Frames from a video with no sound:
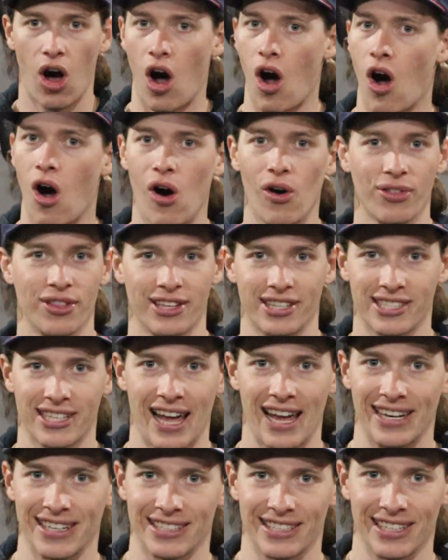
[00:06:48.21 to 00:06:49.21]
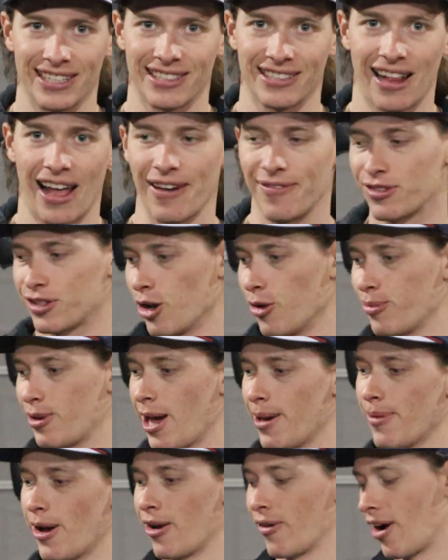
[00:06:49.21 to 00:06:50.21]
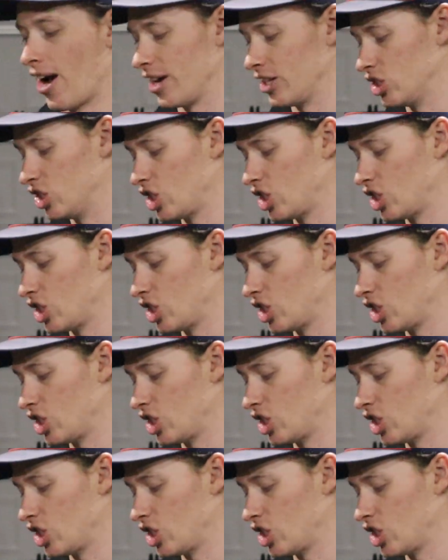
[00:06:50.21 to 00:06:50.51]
all the states since LiveScope came out, right?